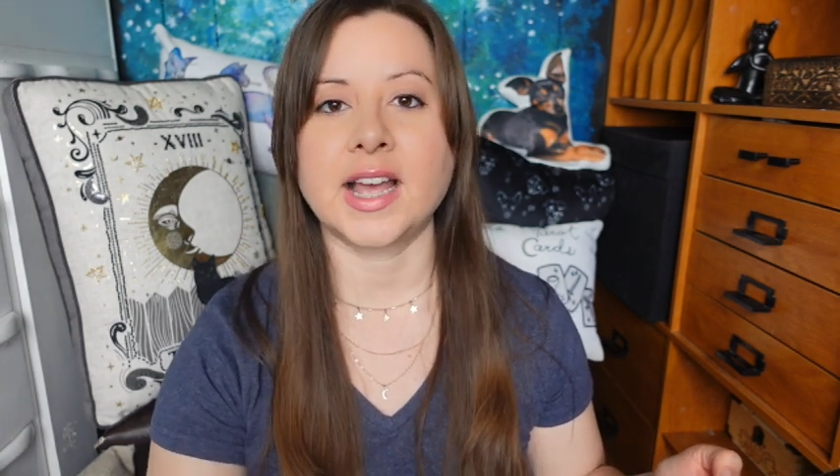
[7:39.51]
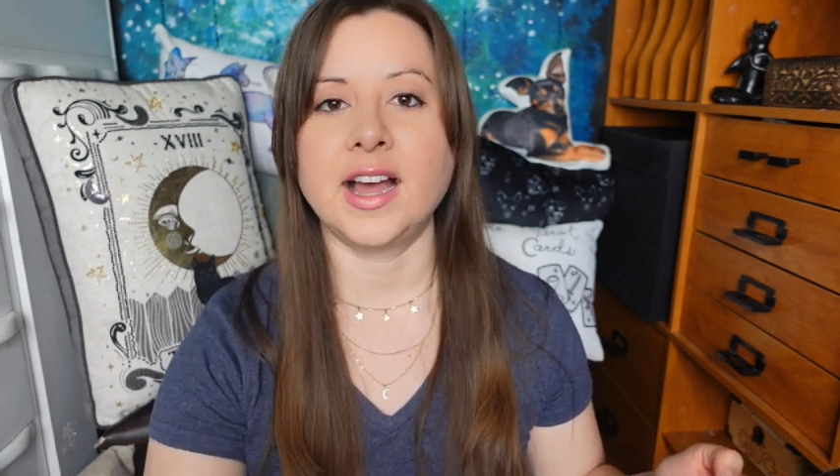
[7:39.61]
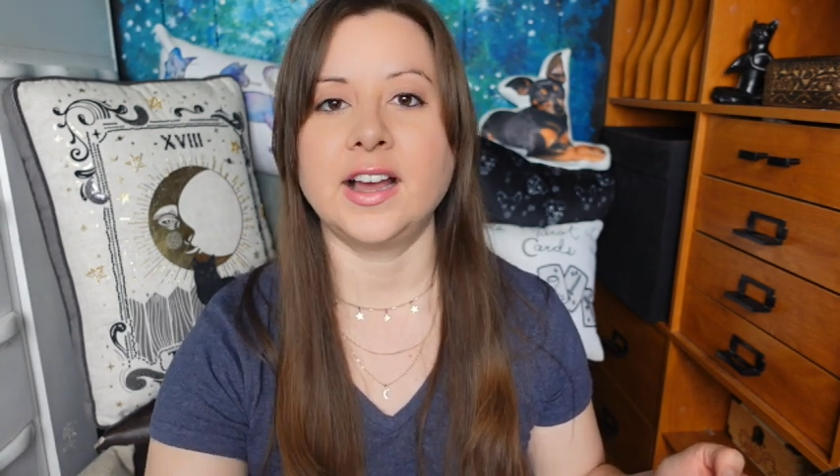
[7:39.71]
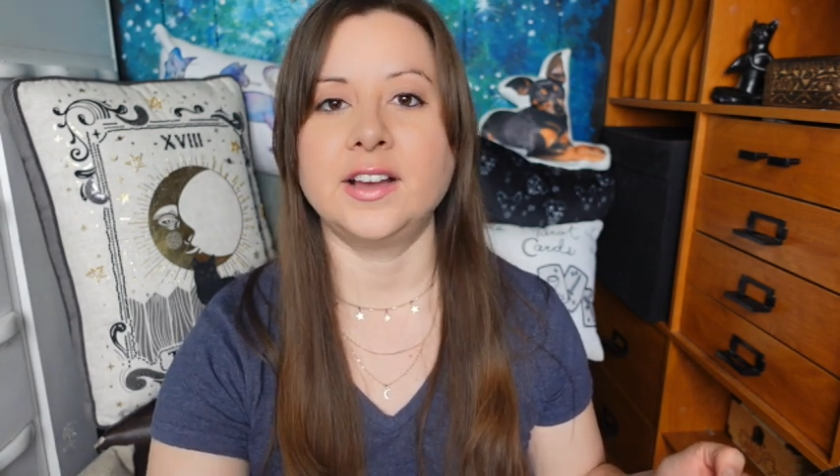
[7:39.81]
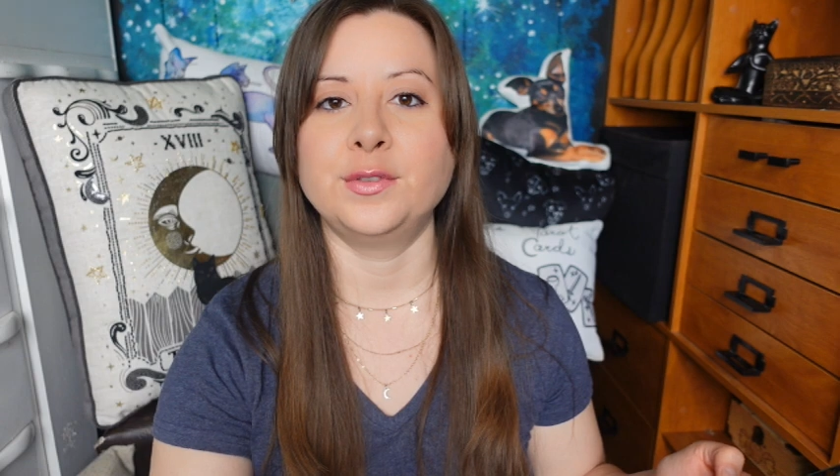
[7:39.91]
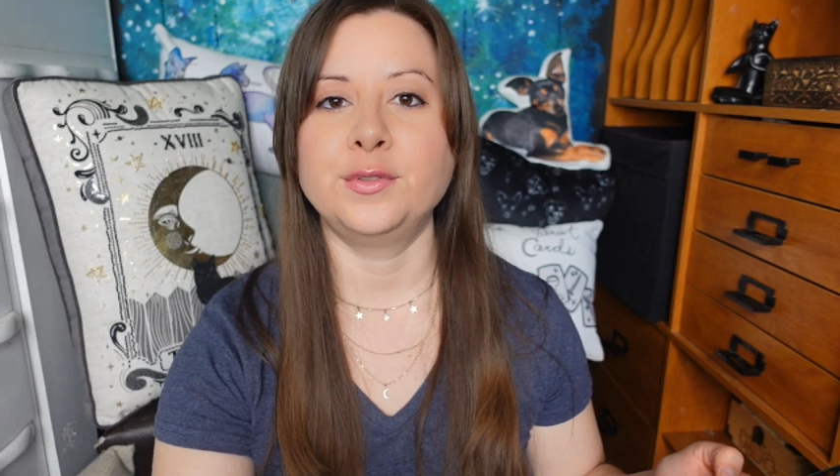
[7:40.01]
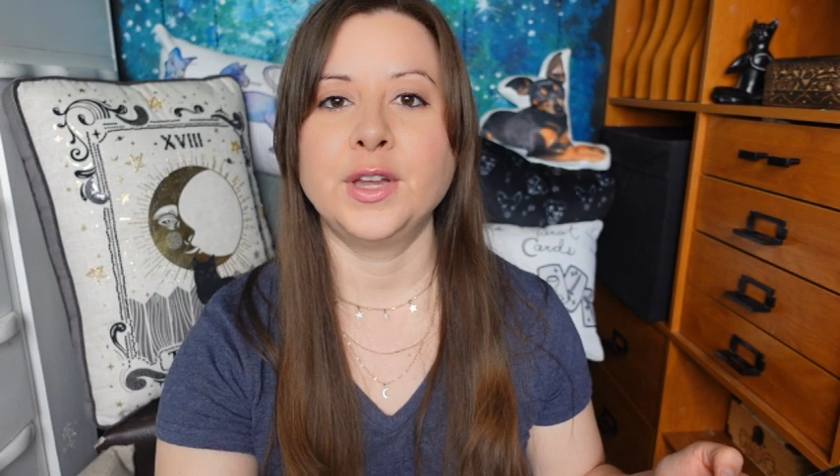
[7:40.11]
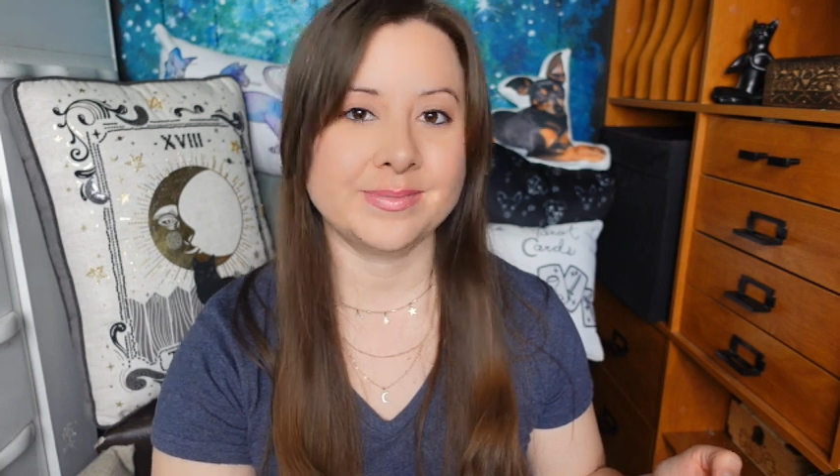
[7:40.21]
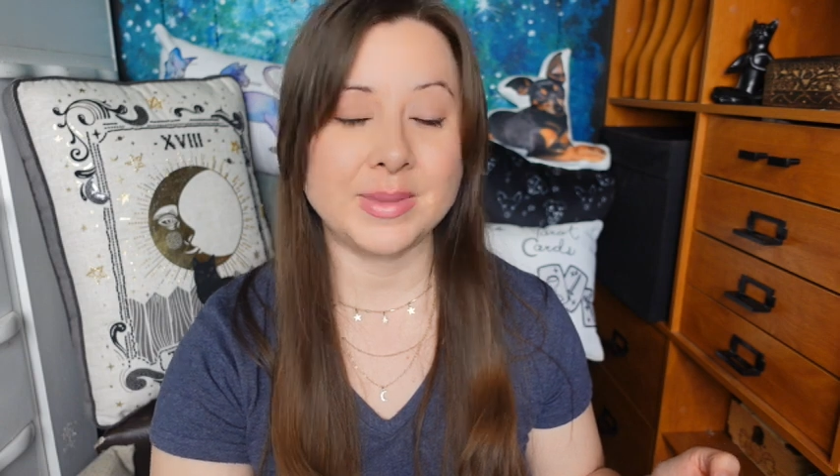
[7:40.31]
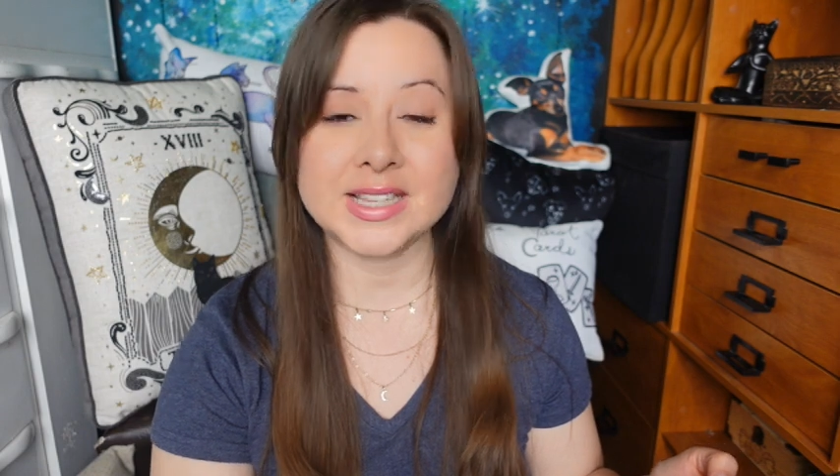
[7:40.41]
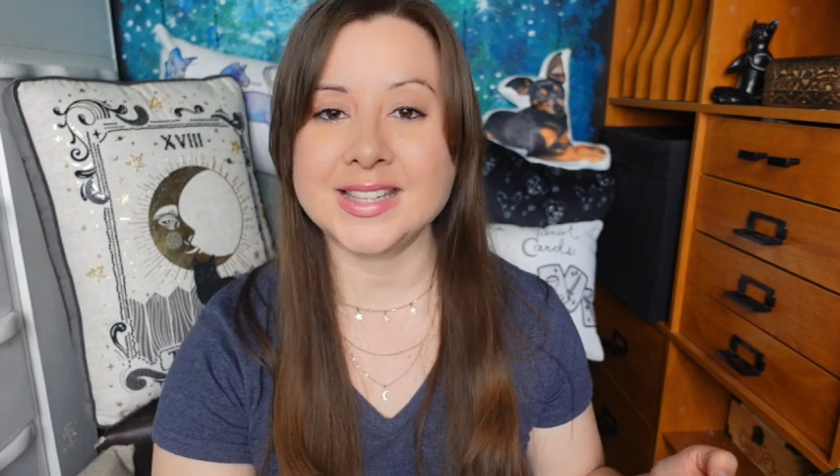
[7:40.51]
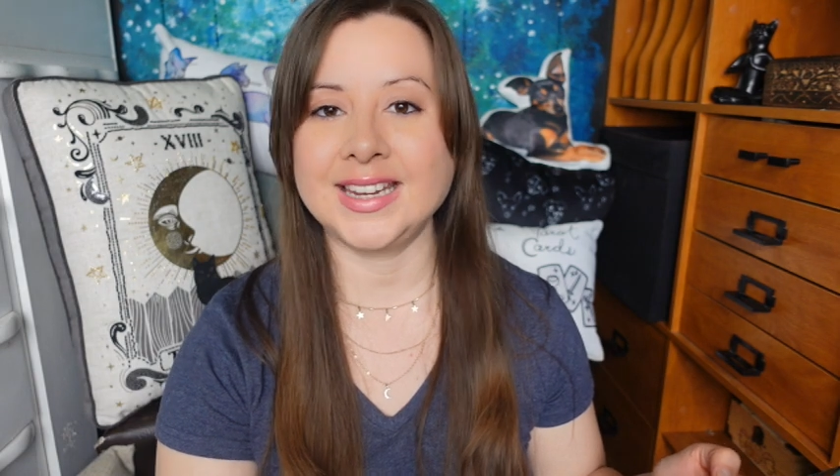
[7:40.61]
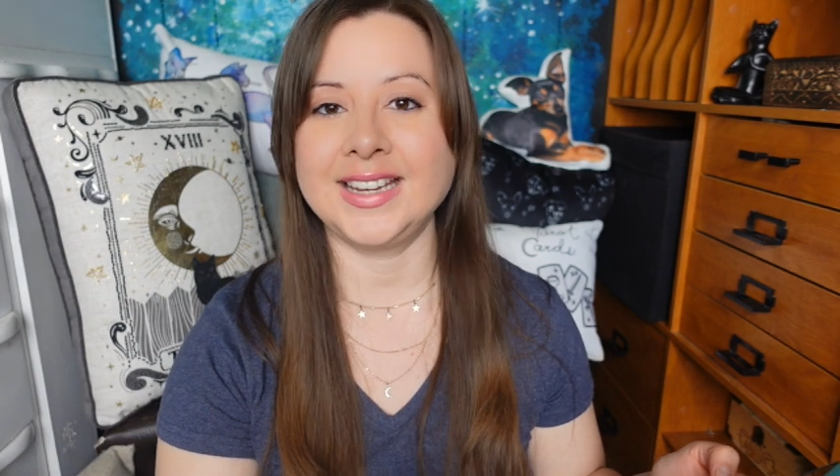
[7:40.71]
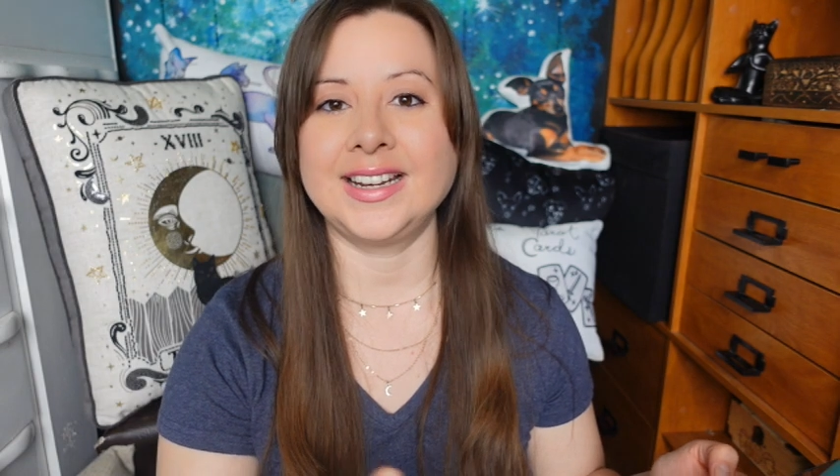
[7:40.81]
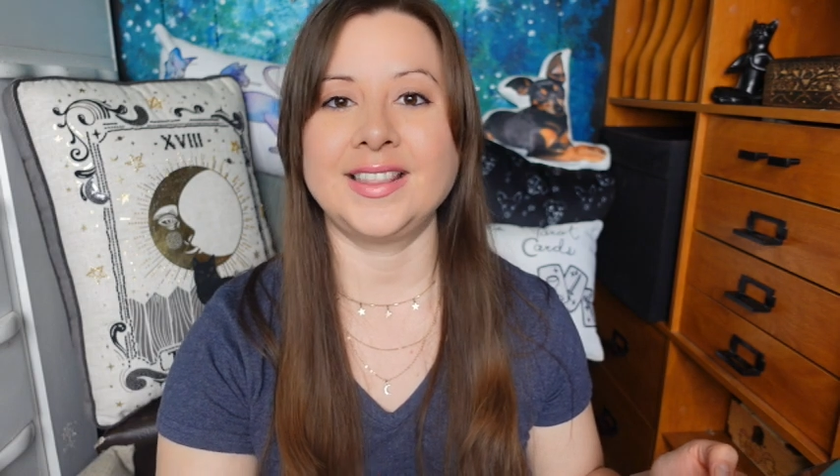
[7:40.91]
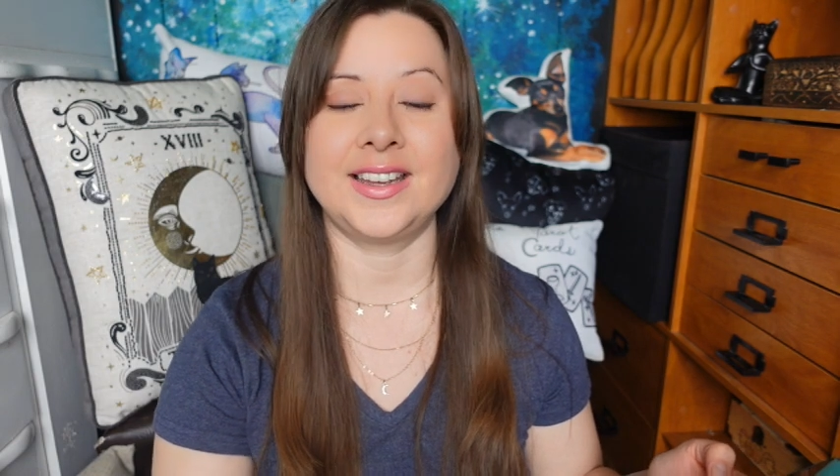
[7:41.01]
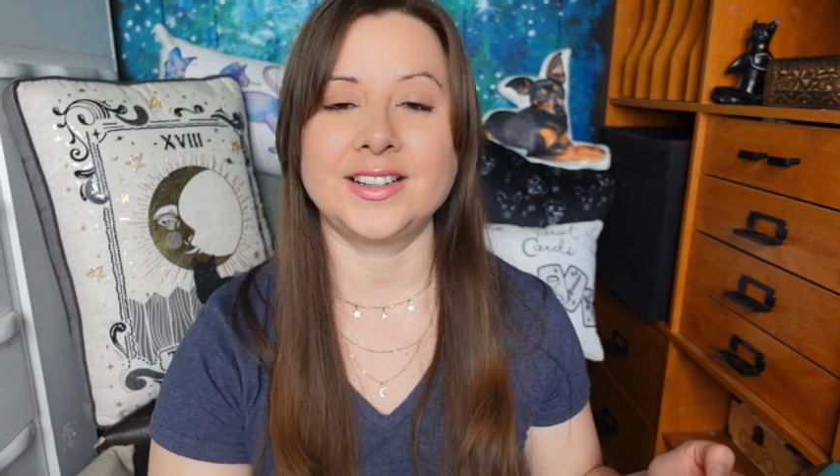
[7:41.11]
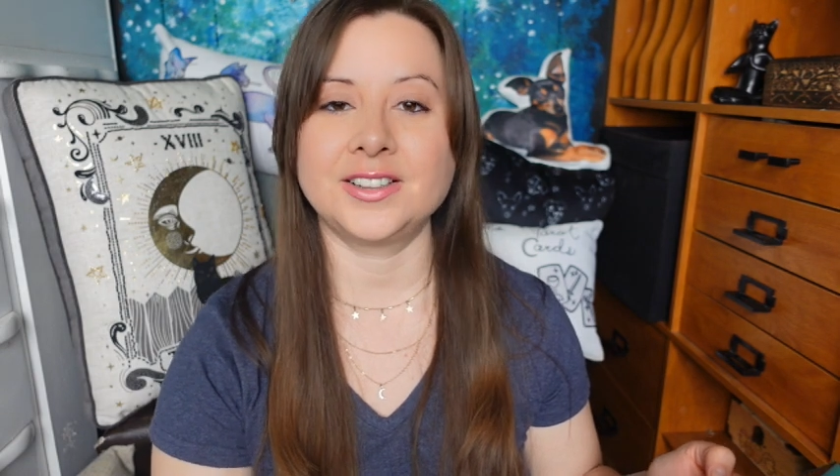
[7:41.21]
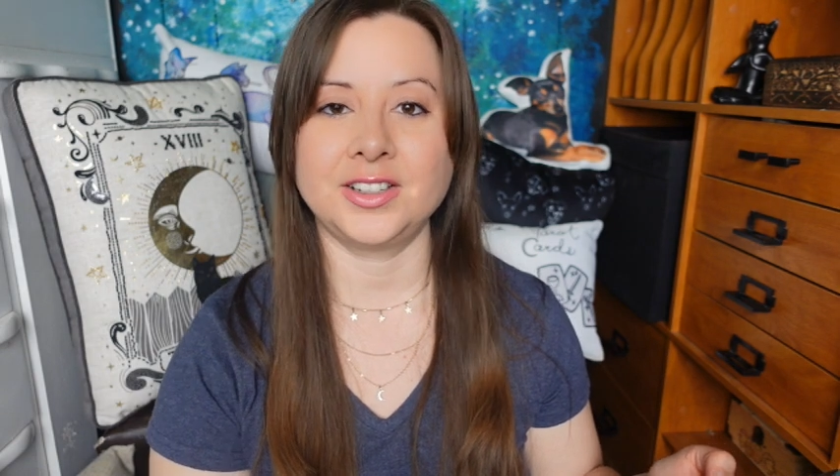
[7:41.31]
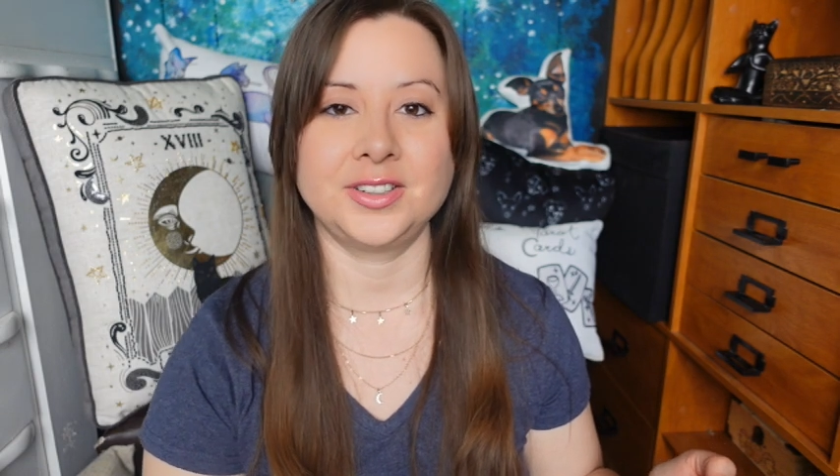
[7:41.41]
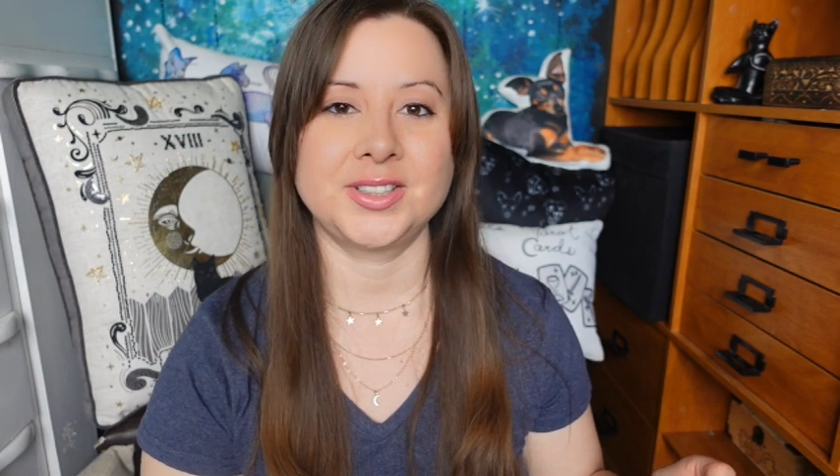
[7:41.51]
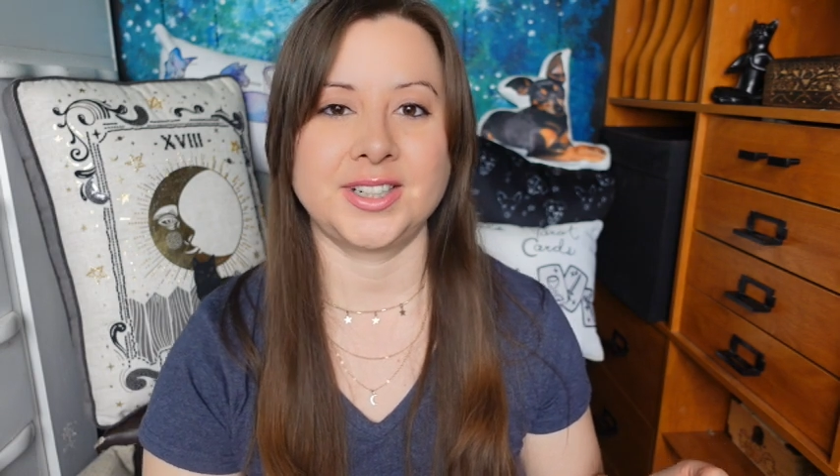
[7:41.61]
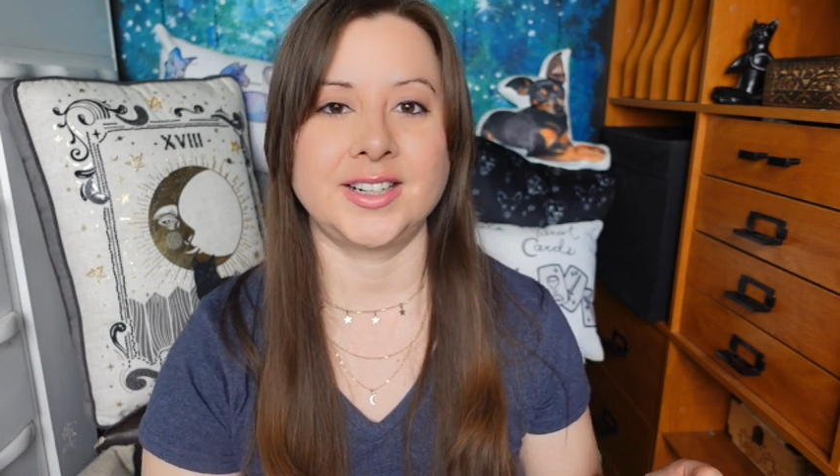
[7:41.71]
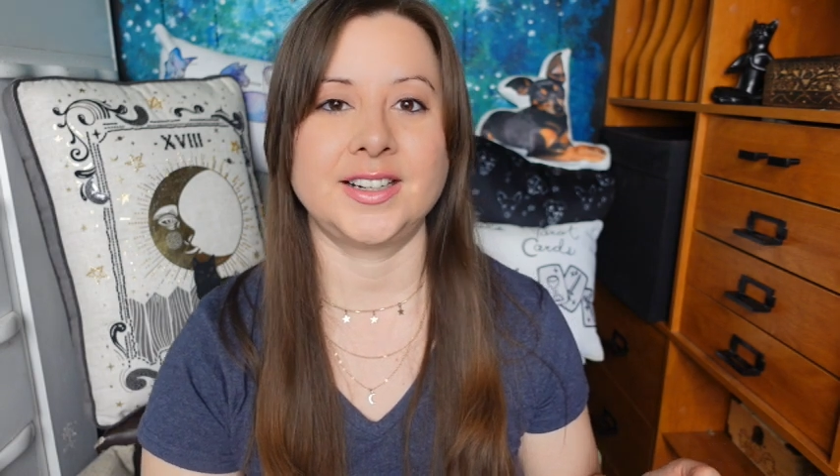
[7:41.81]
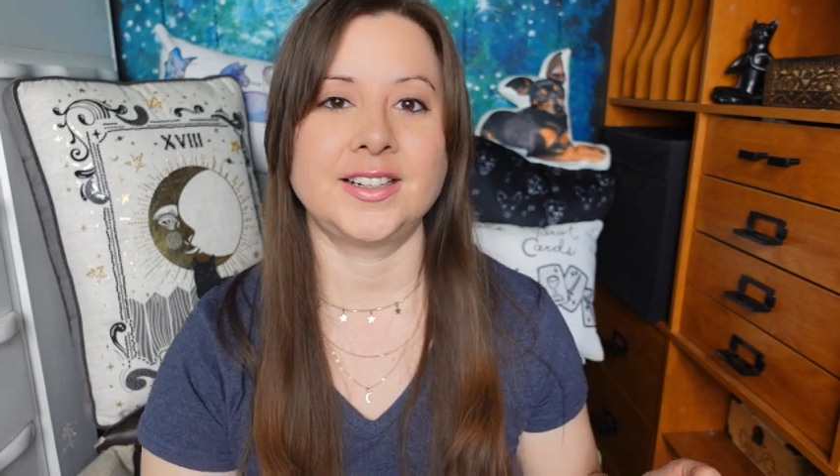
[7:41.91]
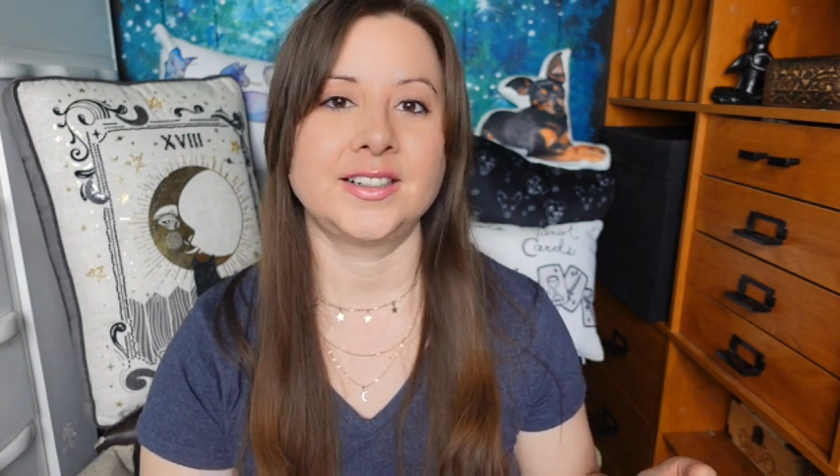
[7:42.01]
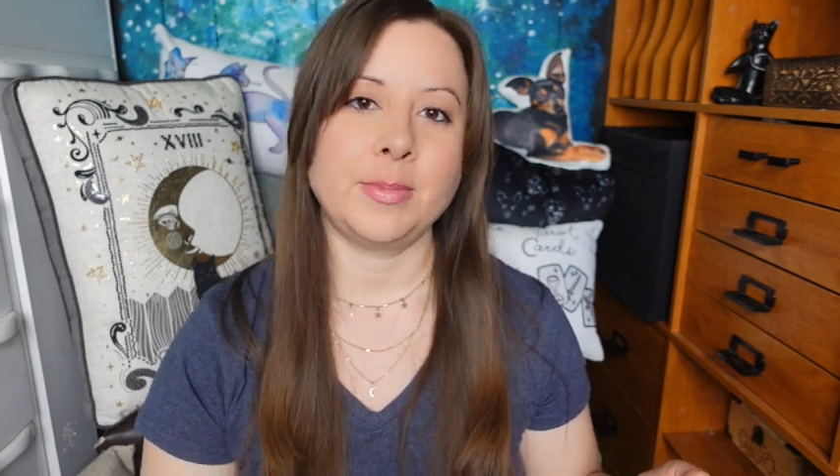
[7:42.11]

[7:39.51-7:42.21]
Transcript: of misting the enclosure.